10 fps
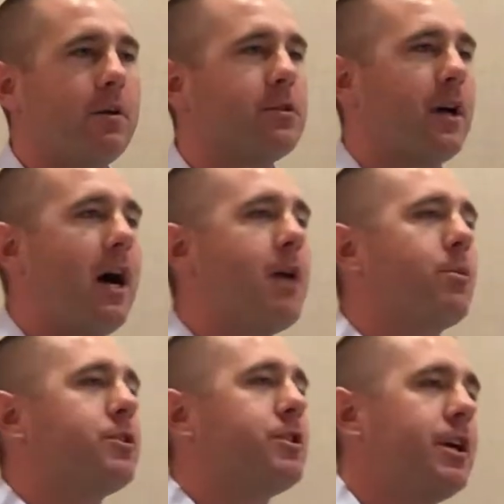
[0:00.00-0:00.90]
was a
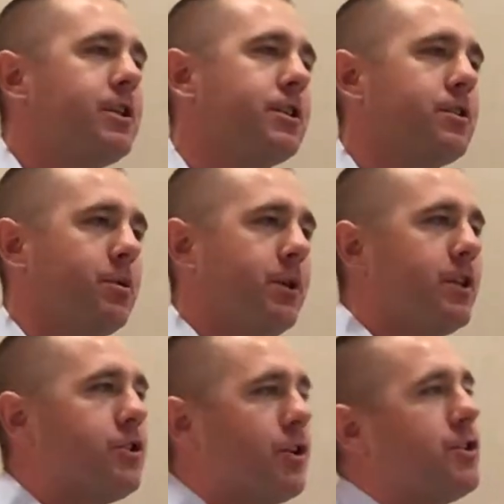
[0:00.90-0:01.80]
hybrid station, so we
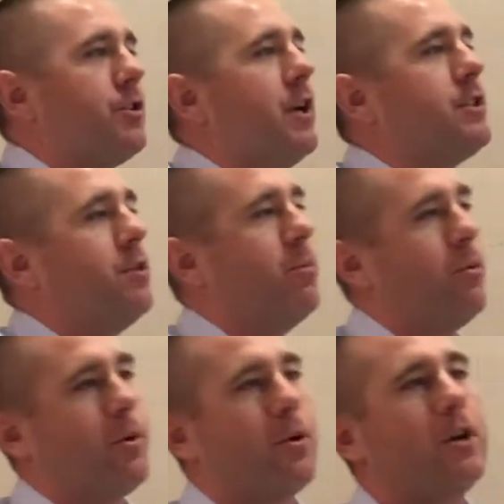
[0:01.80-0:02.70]
did search and rescue,
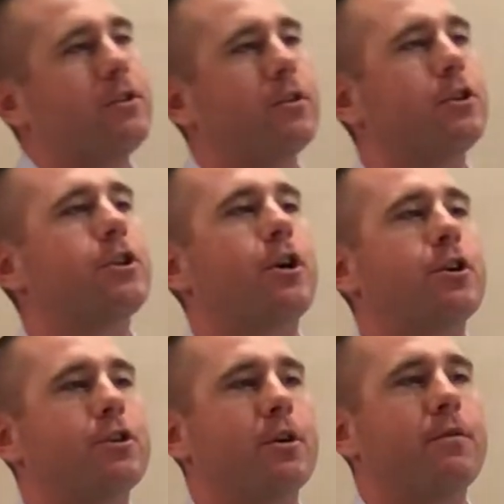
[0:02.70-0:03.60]
but we were also in
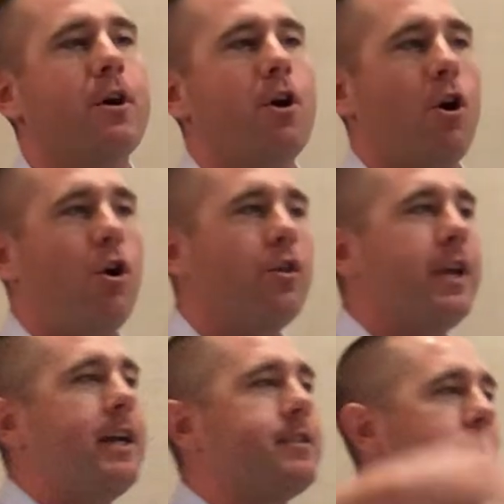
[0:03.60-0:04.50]
charge of all the aids